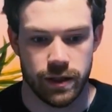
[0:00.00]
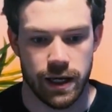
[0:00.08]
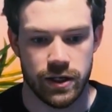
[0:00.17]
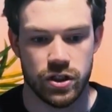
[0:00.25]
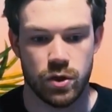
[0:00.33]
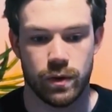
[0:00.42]

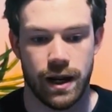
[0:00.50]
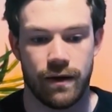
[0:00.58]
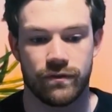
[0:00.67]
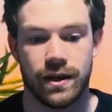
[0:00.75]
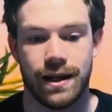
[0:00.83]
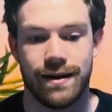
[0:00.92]
Okay, so you would
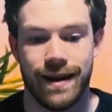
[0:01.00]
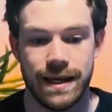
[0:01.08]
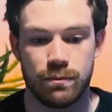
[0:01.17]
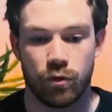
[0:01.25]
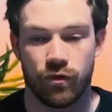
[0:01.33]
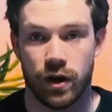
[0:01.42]
have to
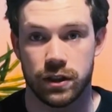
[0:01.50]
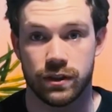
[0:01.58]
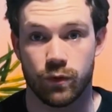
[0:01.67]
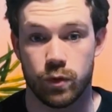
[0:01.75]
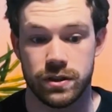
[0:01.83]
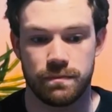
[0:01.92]
enable, first
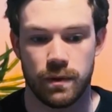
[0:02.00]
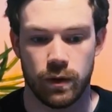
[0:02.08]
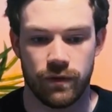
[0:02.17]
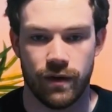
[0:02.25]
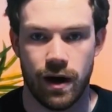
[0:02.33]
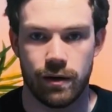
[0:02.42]
of all, these
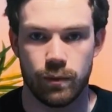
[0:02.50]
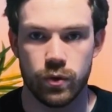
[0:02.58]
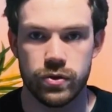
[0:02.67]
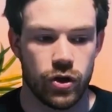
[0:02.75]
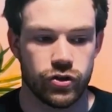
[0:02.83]
built-in variables,